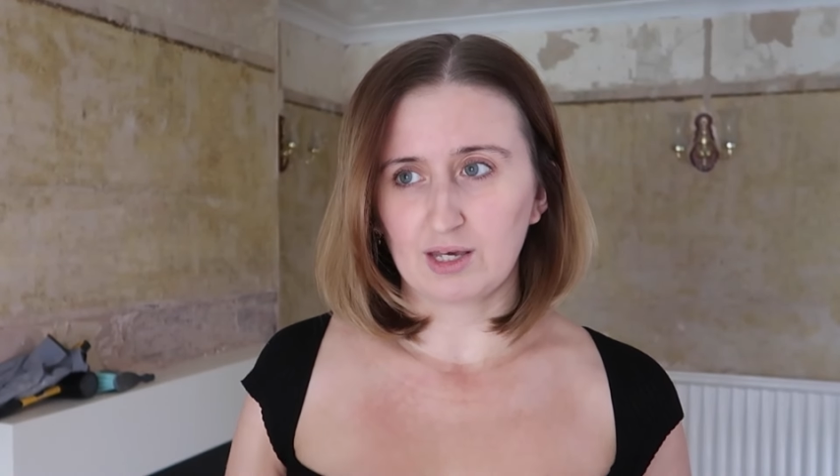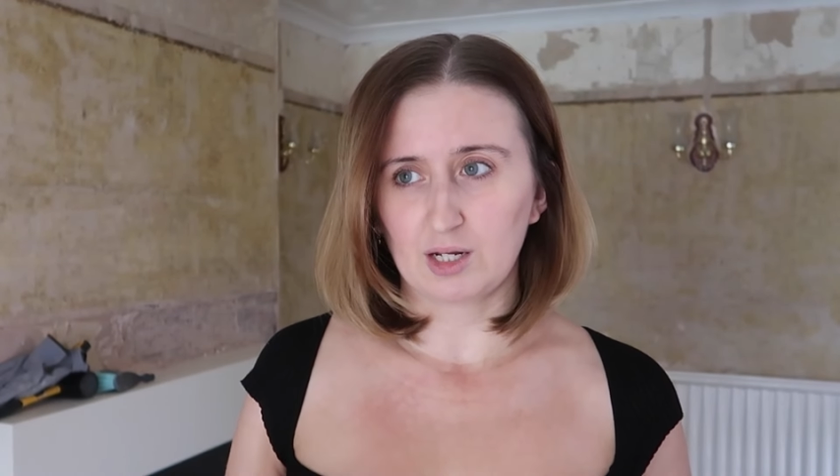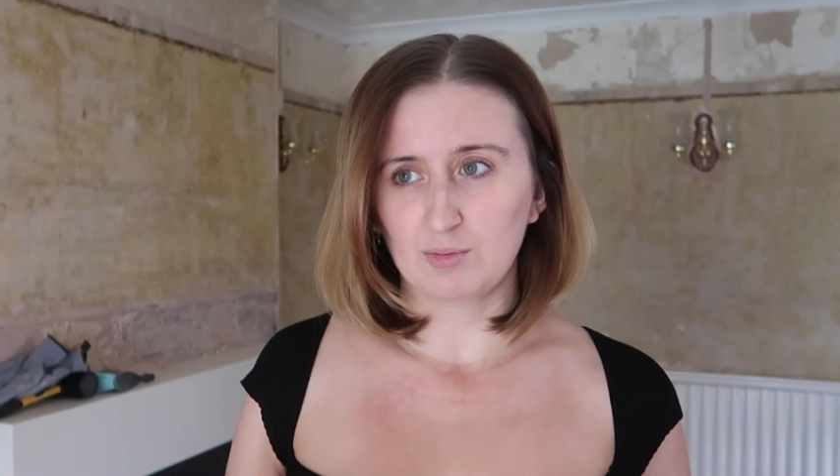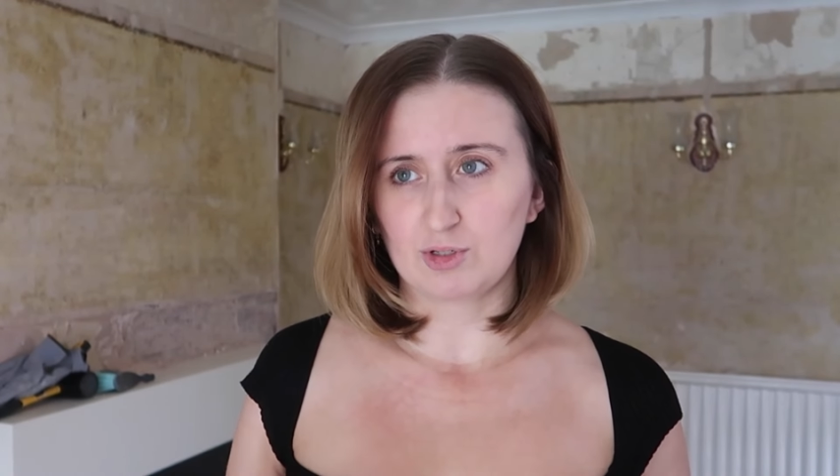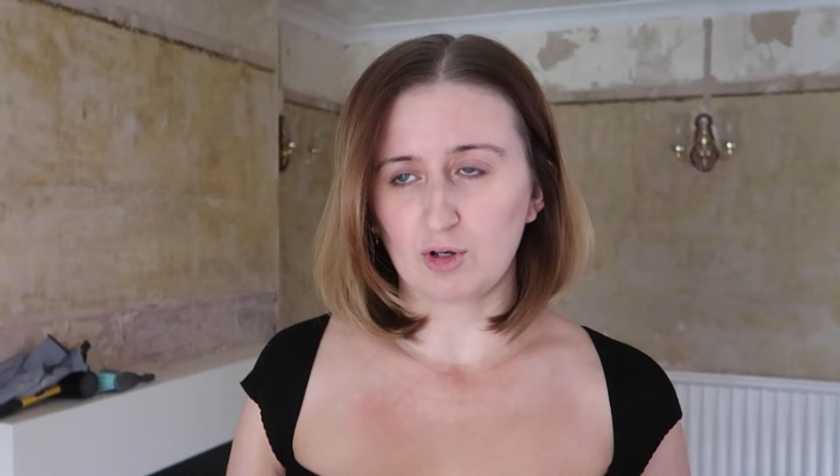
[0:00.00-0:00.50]
and
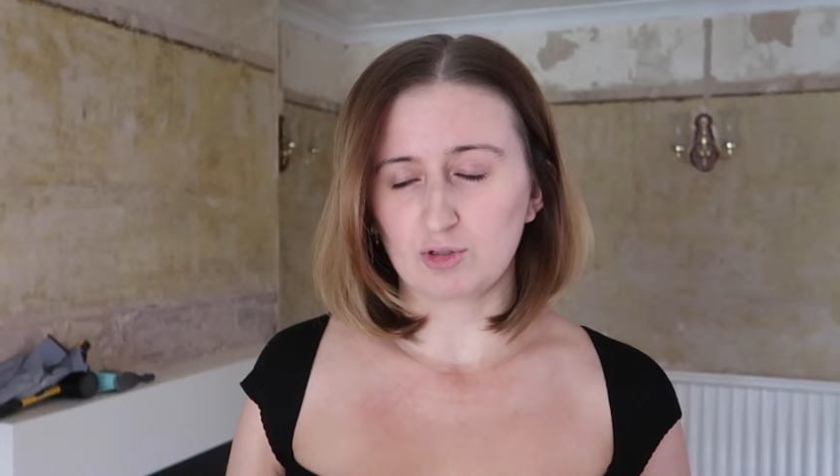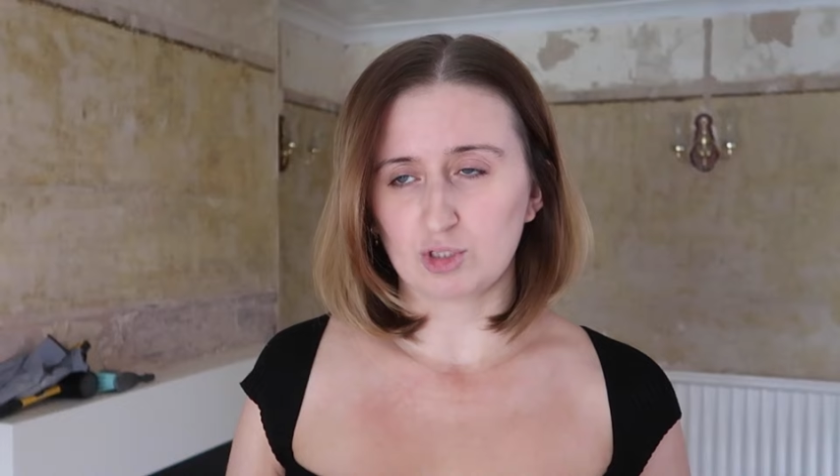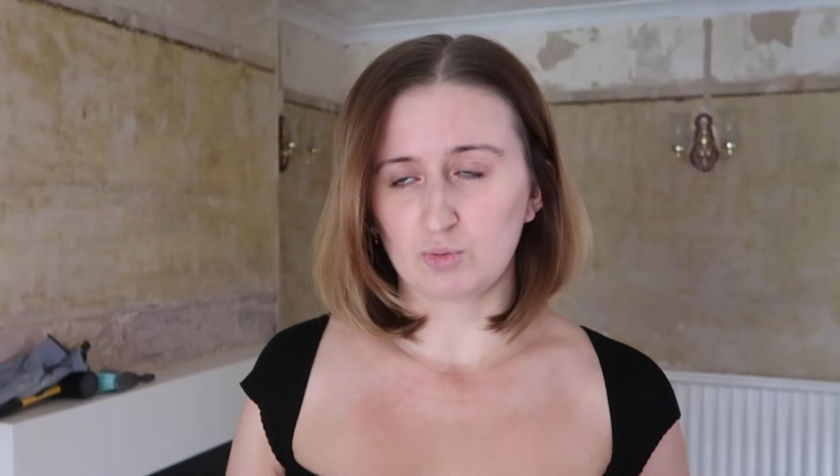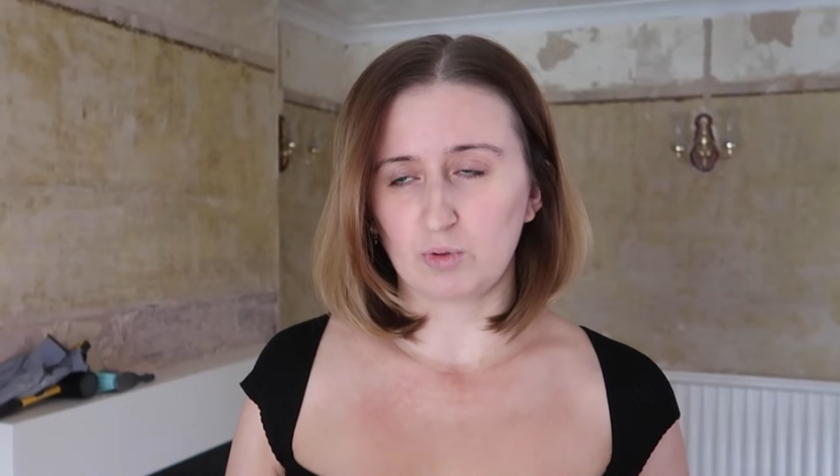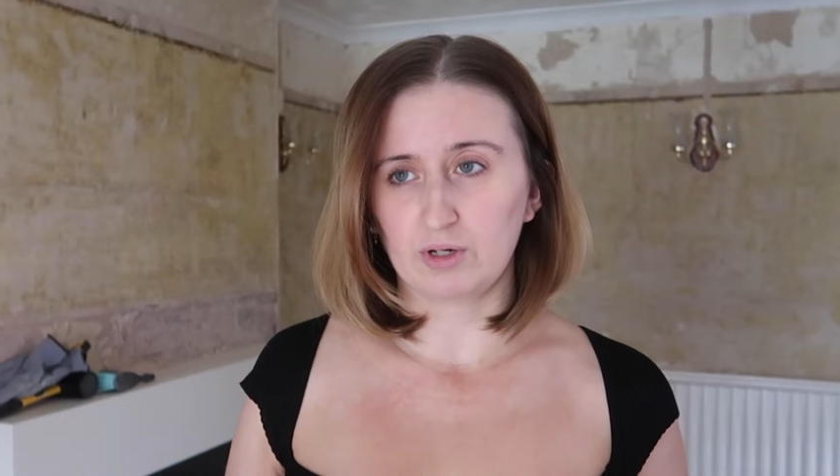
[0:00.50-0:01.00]
I don't
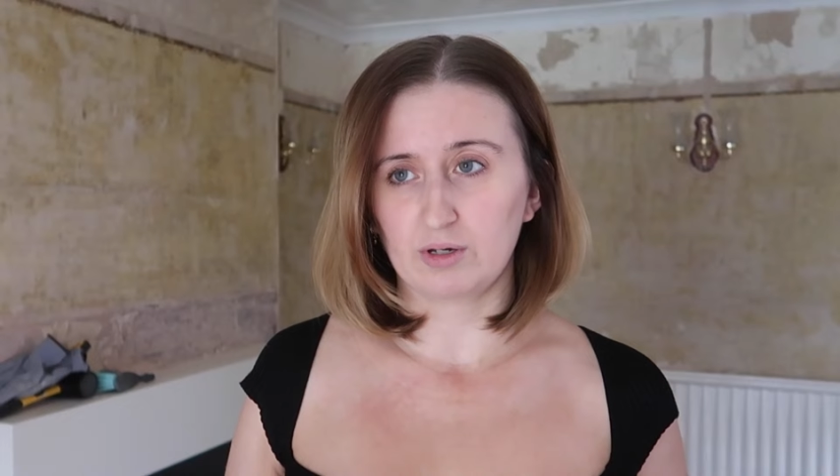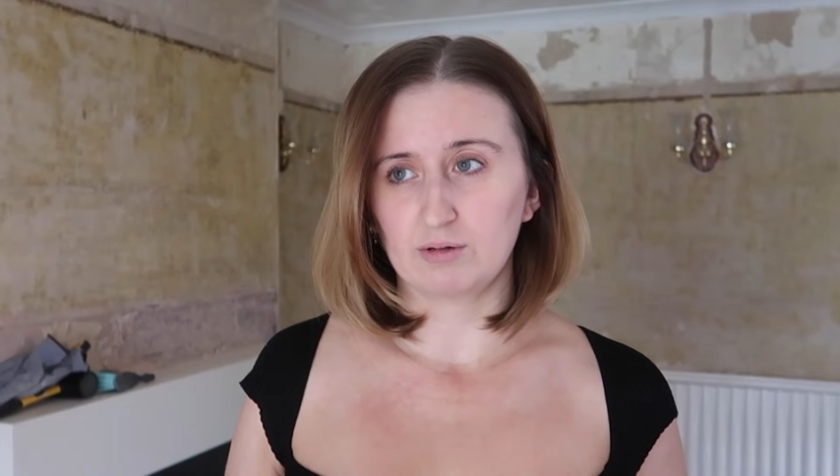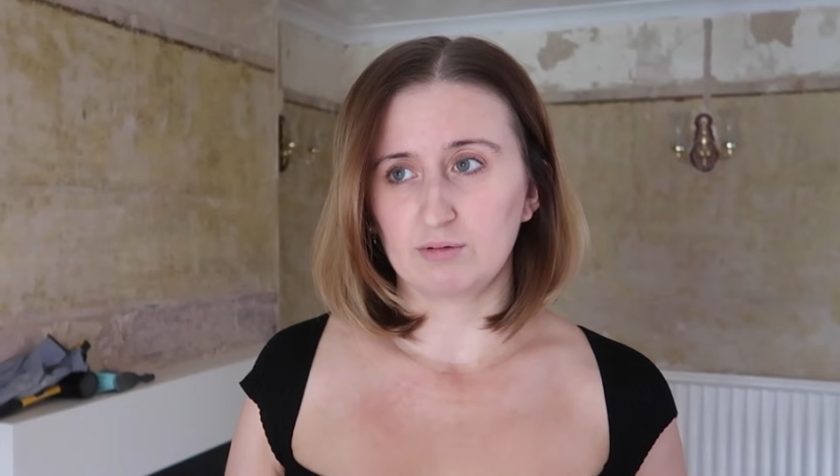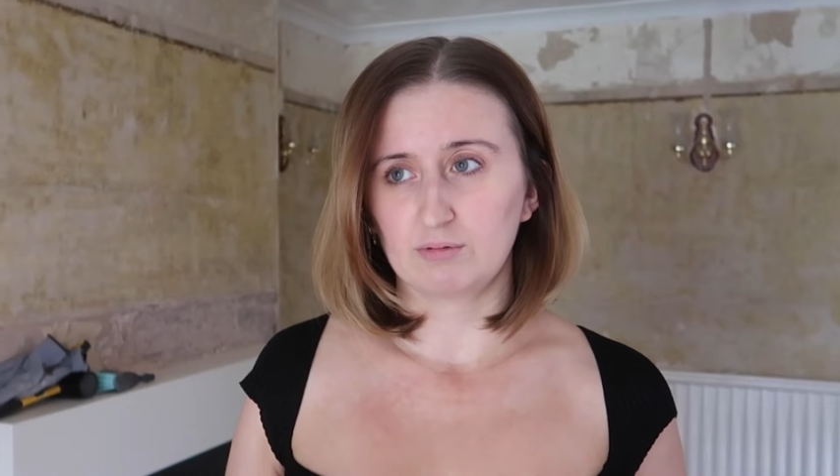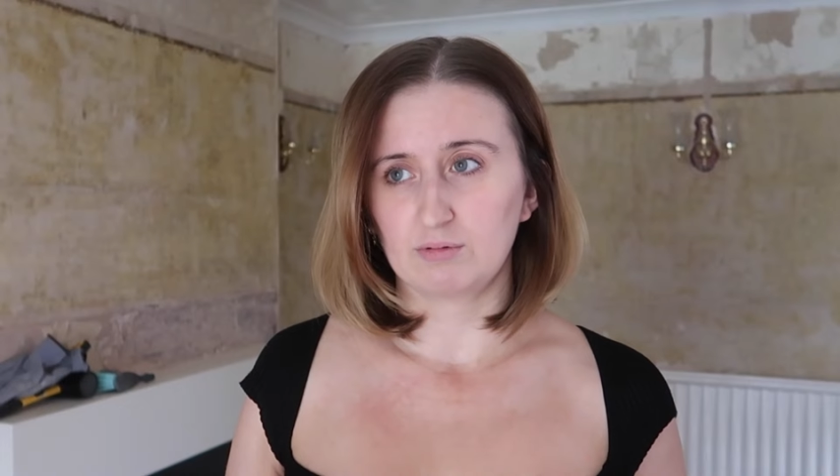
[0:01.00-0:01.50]
just want to,